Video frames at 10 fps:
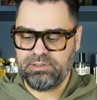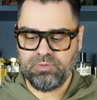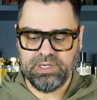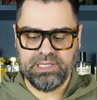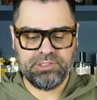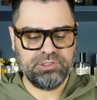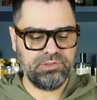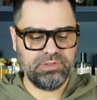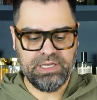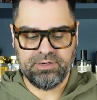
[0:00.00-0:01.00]
why can't you
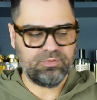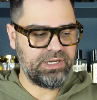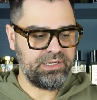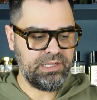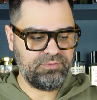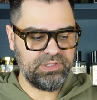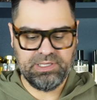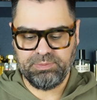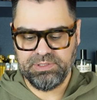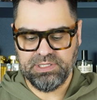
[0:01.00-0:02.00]
do that? Why do you have to
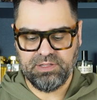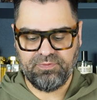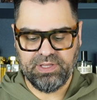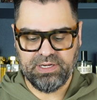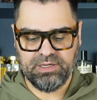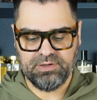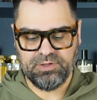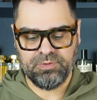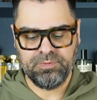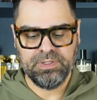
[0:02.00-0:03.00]
keep the cellophane? I don't
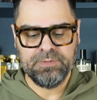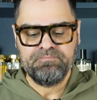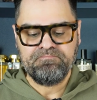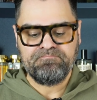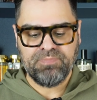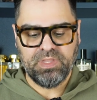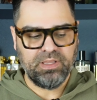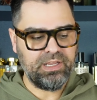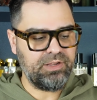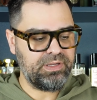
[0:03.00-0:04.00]
know.
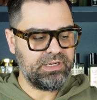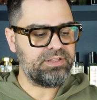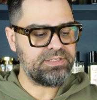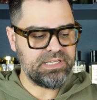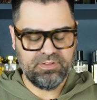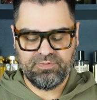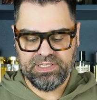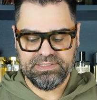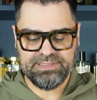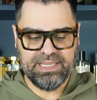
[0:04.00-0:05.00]
Anyway, now the
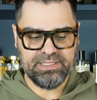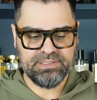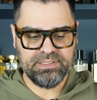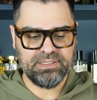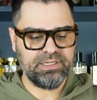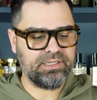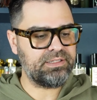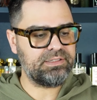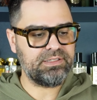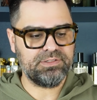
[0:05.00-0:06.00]
cellophane's dancing like
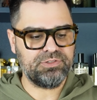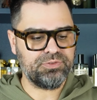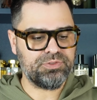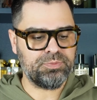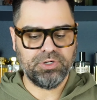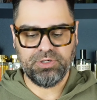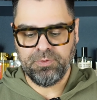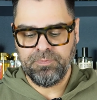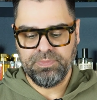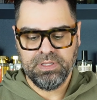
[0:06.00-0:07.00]
it, it's no
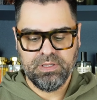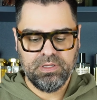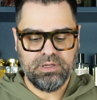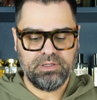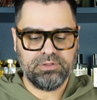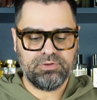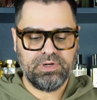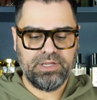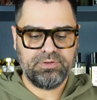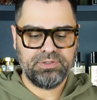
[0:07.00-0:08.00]
tomorrow on the
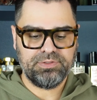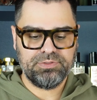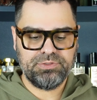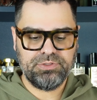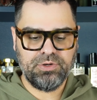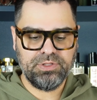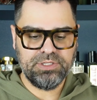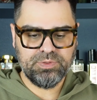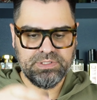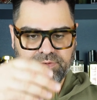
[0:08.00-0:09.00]
ground. So
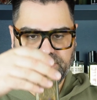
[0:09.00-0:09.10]
this was a